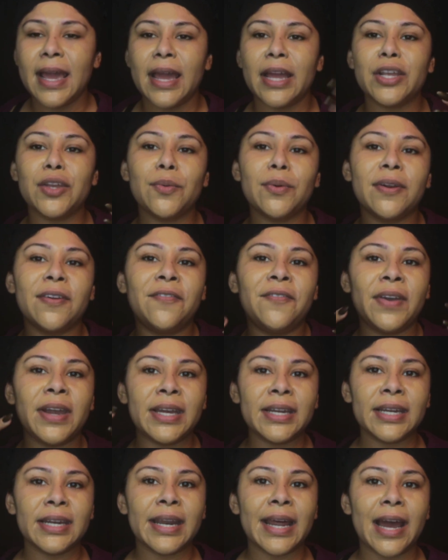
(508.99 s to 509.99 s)
And you want to
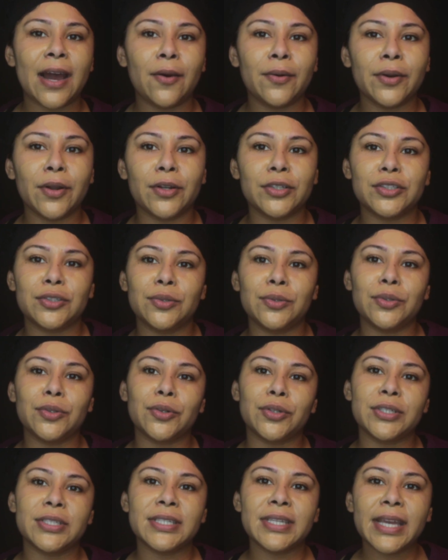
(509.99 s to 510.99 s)
fade it out onto
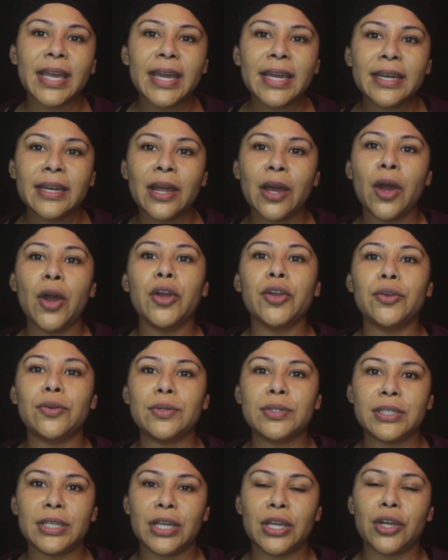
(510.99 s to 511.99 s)
your skin
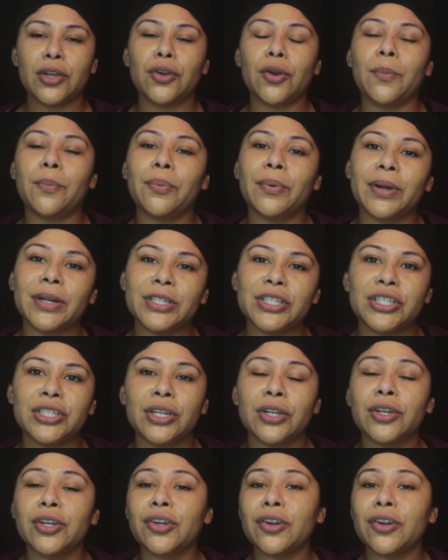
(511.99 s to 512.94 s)
using your brush,